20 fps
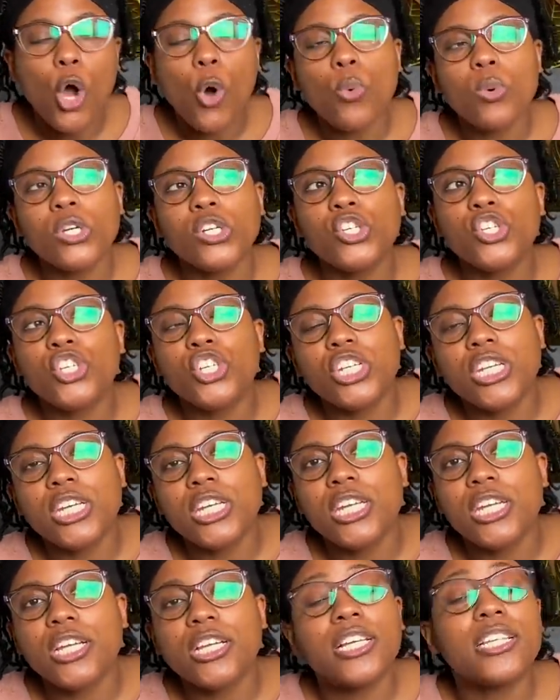when
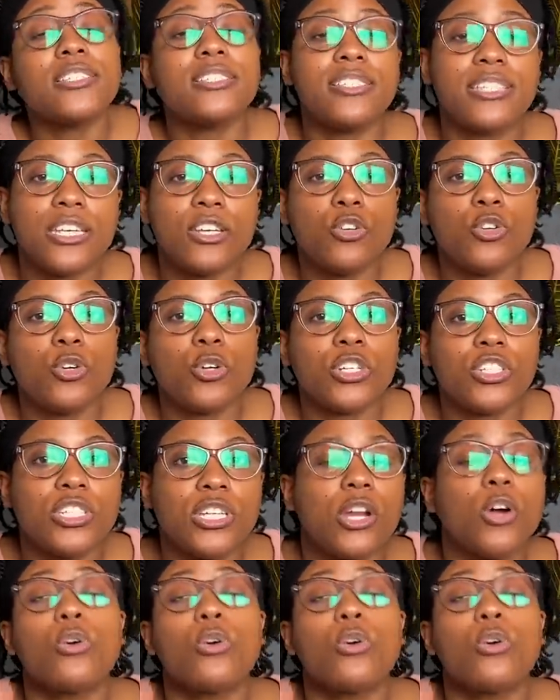she, because it said New York City,